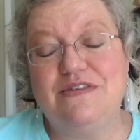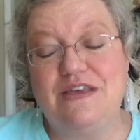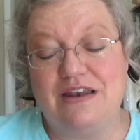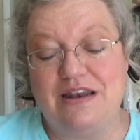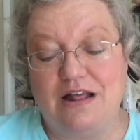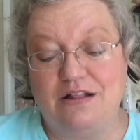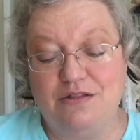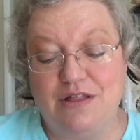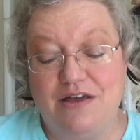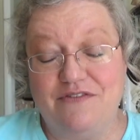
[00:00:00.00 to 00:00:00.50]
and
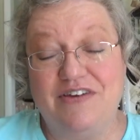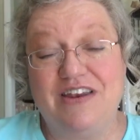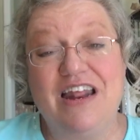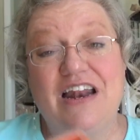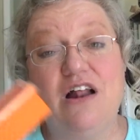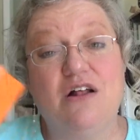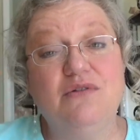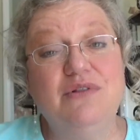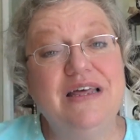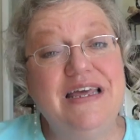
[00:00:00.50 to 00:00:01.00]
I love it. And
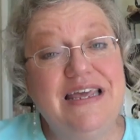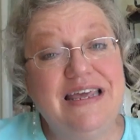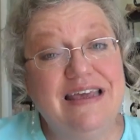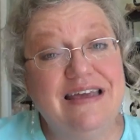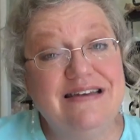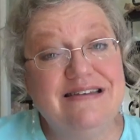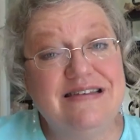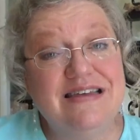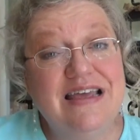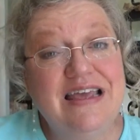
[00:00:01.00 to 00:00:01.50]
I'll link
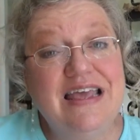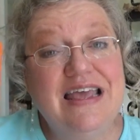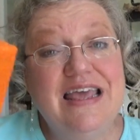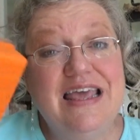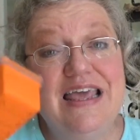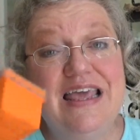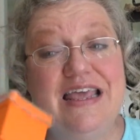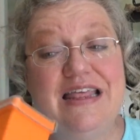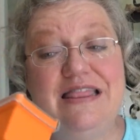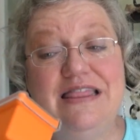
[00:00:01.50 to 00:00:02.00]
it
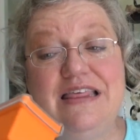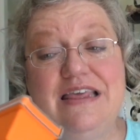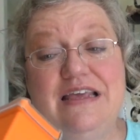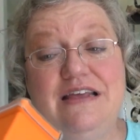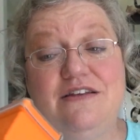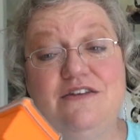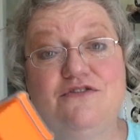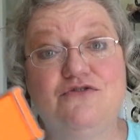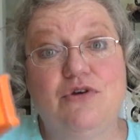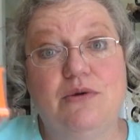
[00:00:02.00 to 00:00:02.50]
in the
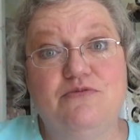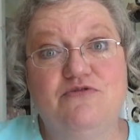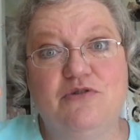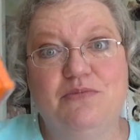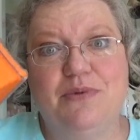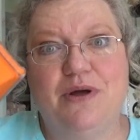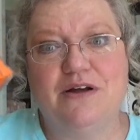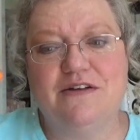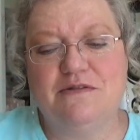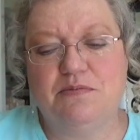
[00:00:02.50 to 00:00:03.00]
description
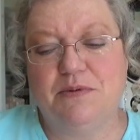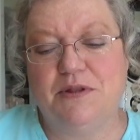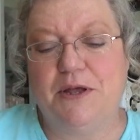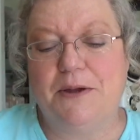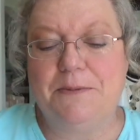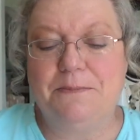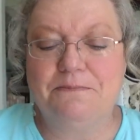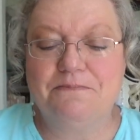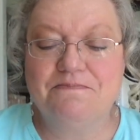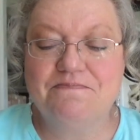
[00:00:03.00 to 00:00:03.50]
box below.
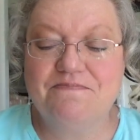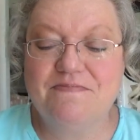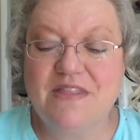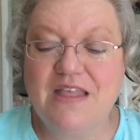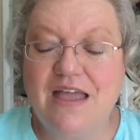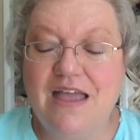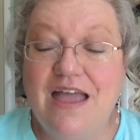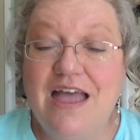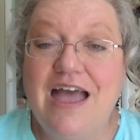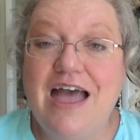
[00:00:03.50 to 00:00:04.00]

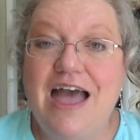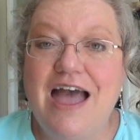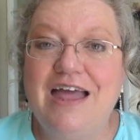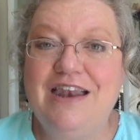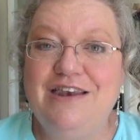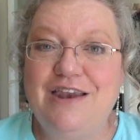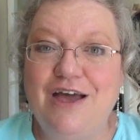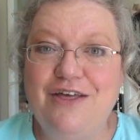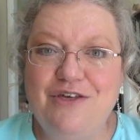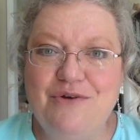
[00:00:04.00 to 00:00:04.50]

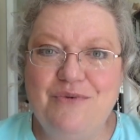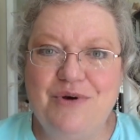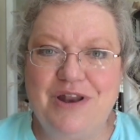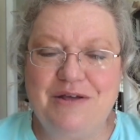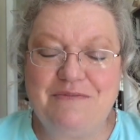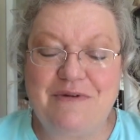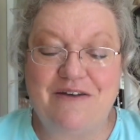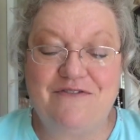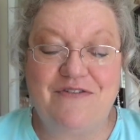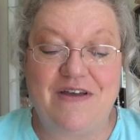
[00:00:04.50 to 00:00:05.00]
Another one
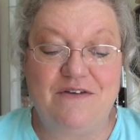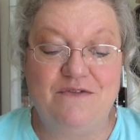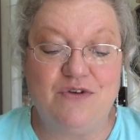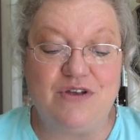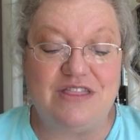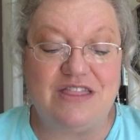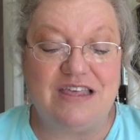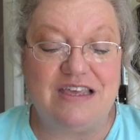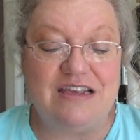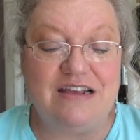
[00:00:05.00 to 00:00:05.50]
of my
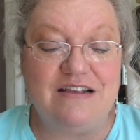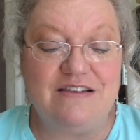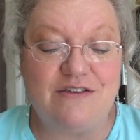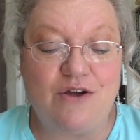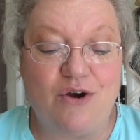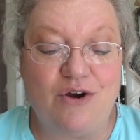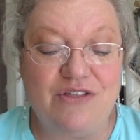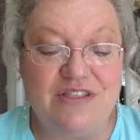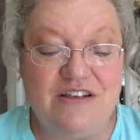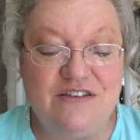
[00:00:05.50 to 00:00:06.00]
favorite things
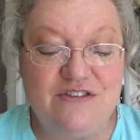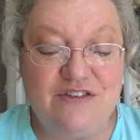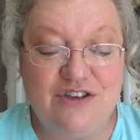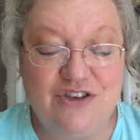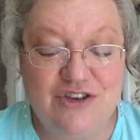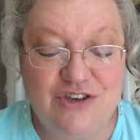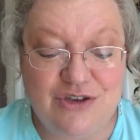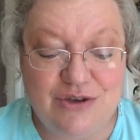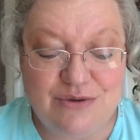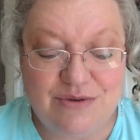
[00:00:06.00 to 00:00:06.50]
are these
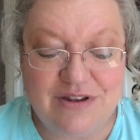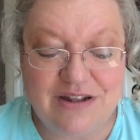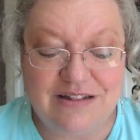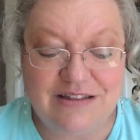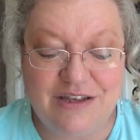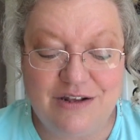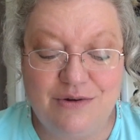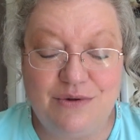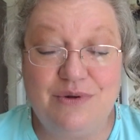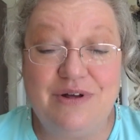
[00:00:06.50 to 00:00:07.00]
cute
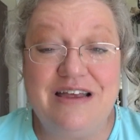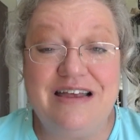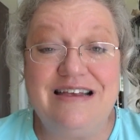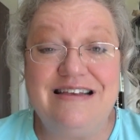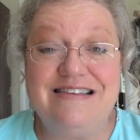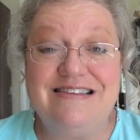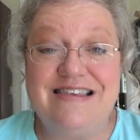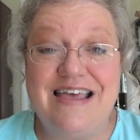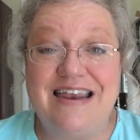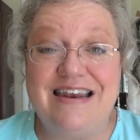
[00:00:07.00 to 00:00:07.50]
little
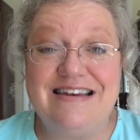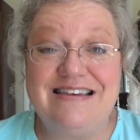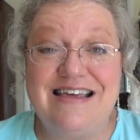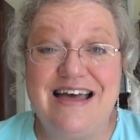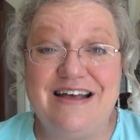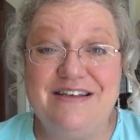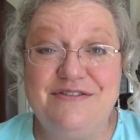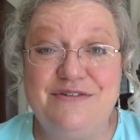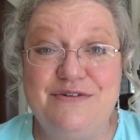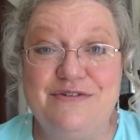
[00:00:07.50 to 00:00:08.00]

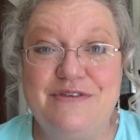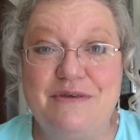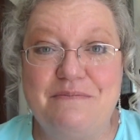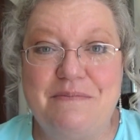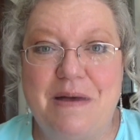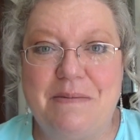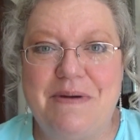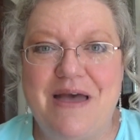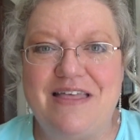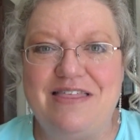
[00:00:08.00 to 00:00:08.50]
sanitizers
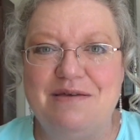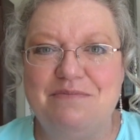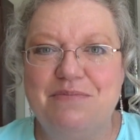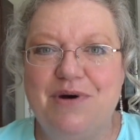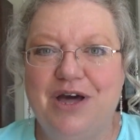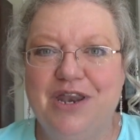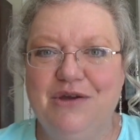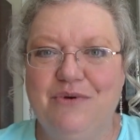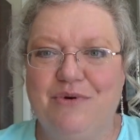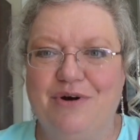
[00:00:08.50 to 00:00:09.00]
by Bath &
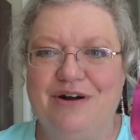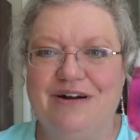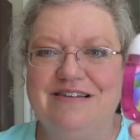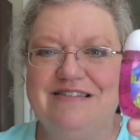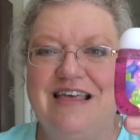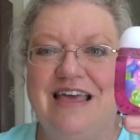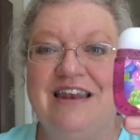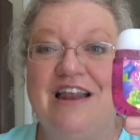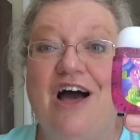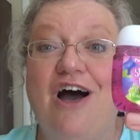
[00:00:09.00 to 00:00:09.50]
Body
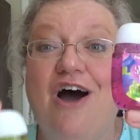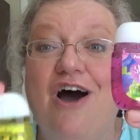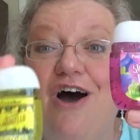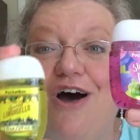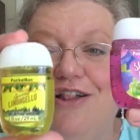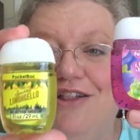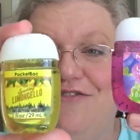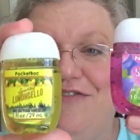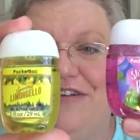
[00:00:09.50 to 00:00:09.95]
Works, and all of